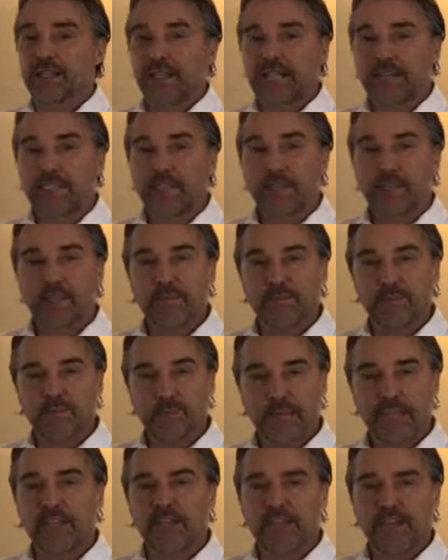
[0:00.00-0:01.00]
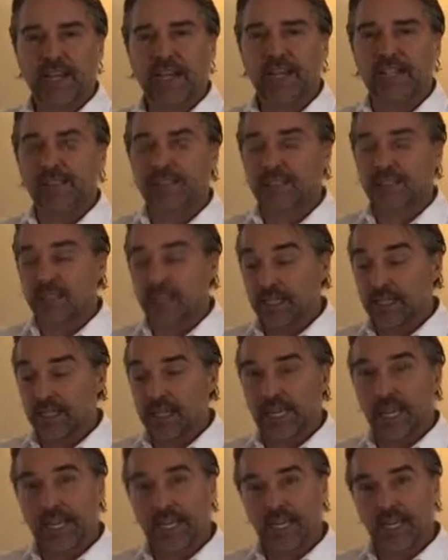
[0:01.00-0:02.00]
That's a big advance uh,
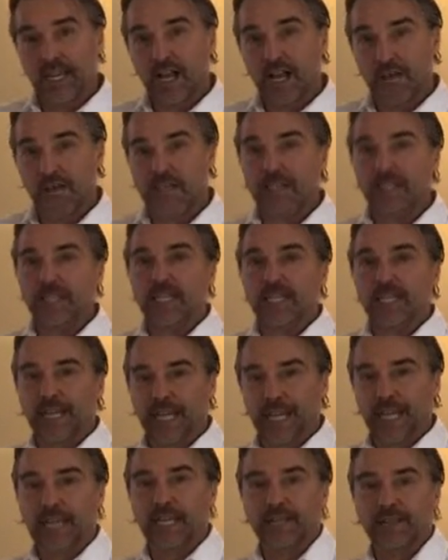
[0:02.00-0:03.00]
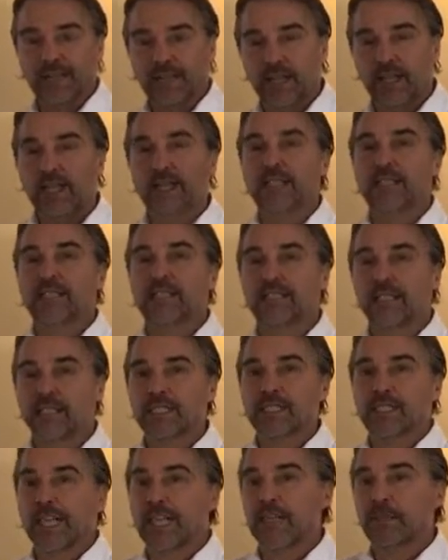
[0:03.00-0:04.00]
economically and, and in
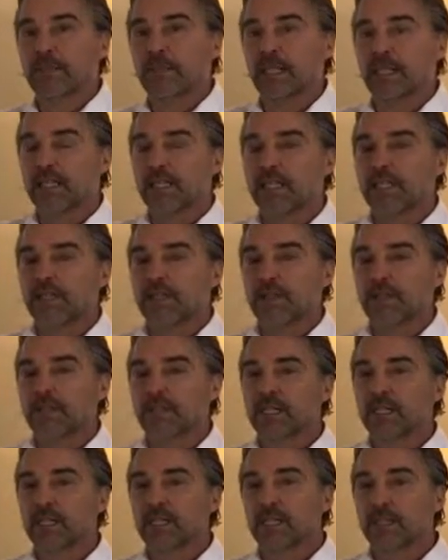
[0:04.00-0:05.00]
sustainability terms.